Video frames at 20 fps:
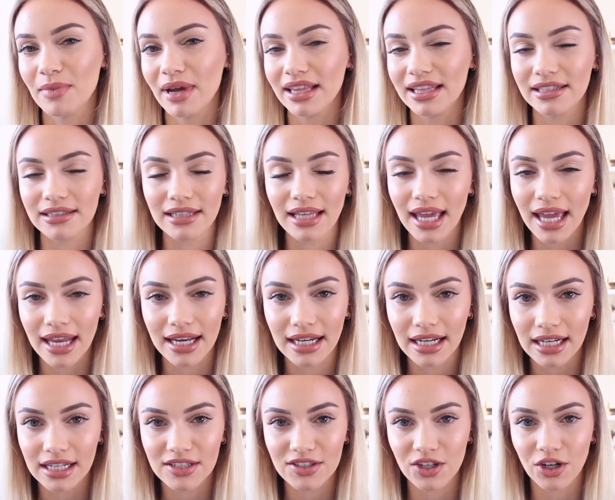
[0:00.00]
my little
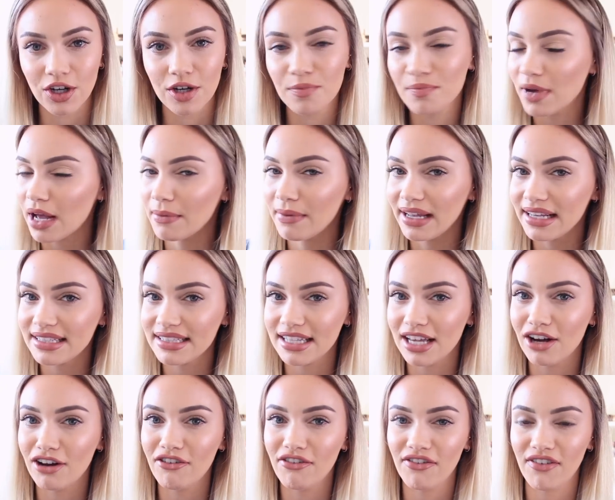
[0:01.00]
editing zone by
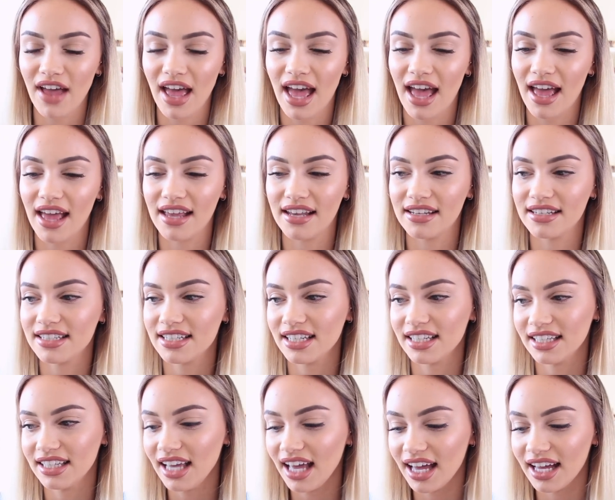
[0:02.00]
myself and
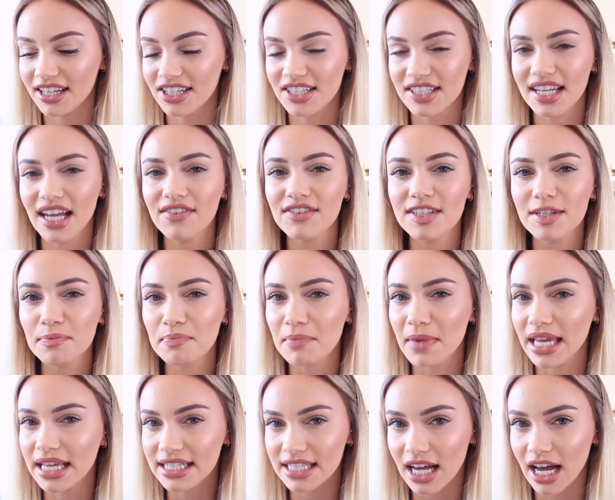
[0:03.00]
yeah, just have some
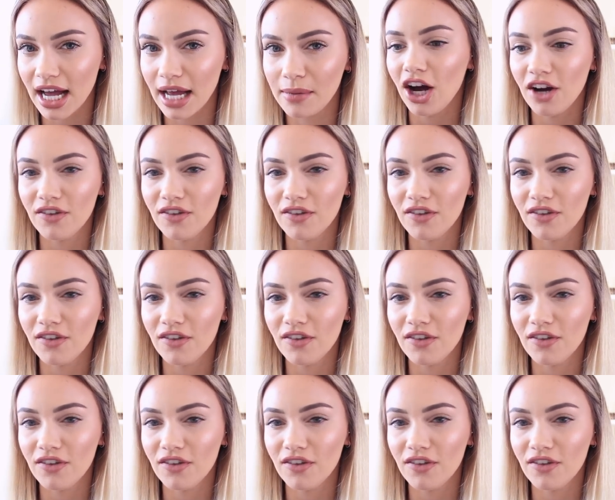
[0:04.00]
me time.